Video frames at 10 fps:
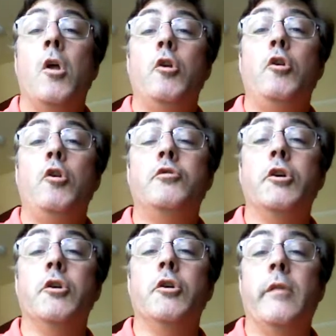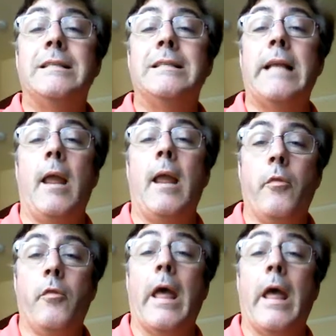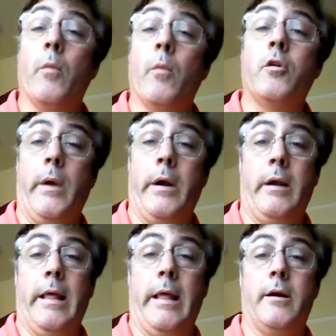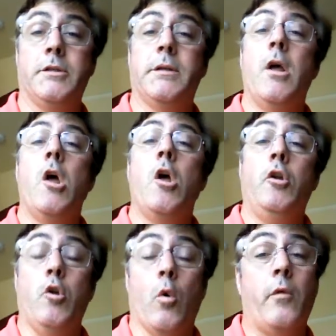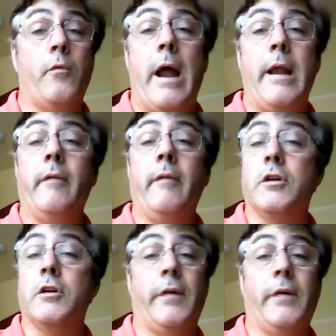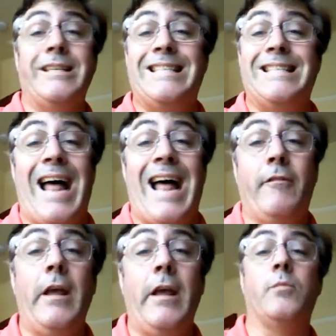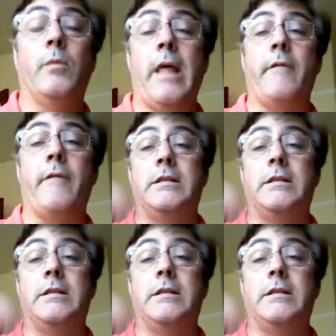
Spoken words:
You do the same thing with query letters. Your writing, first of all, does not fit with every